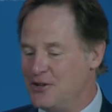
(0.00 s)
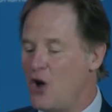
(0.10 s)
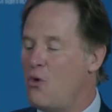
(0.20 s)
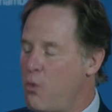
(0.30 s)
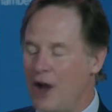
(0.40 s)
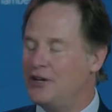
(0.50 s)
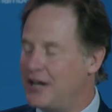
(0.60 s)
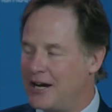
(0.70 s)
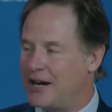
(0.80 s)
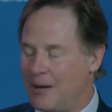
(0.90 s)
no one
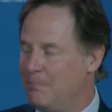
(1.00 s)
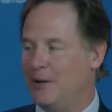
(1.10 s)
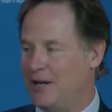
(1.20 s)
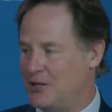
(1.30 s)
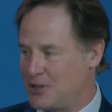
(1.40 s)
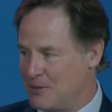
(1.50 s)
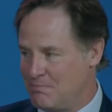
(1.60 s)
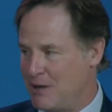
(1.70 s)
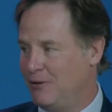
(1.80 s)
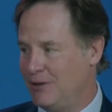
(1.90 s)
company is going to
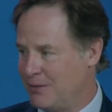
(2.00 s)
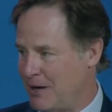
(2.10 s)
build the